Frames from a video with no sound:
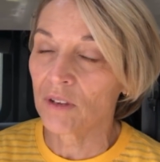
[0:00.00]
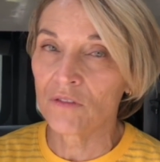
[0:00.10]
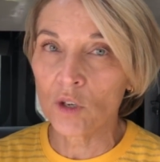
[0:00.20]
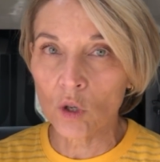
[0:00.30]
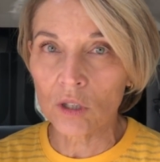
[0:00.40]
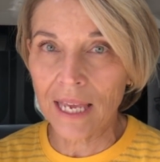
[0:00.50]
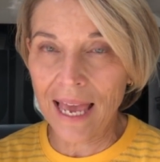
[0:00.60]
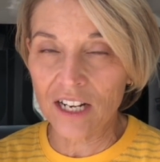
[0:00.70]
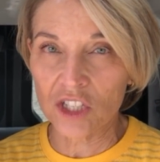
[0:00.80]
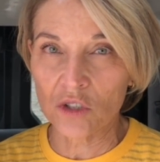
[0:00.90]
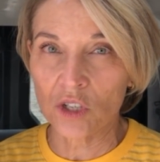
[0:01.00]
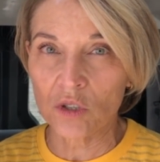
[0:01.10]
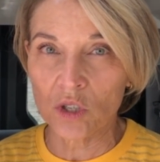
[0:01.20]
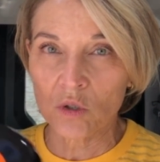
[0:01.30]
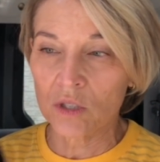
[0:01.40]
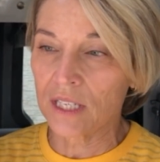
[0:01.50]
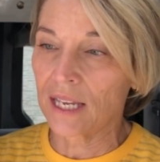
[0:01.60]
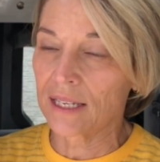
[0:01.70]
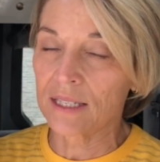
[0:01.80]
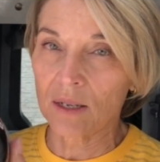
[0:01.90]
fuel canister you use
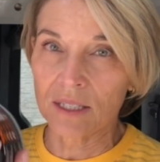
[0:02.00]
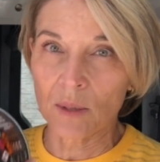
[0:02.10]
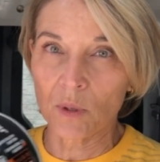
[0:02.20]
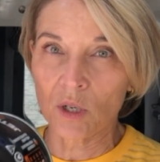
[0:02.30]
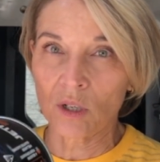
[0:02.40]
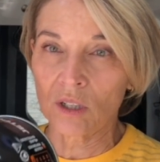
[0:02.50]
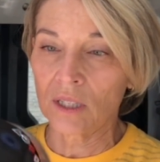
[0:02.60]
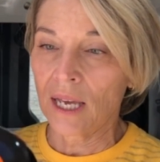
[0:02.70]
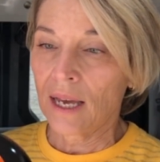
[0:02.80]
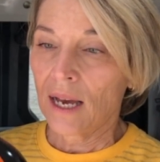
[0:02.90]
is a typical,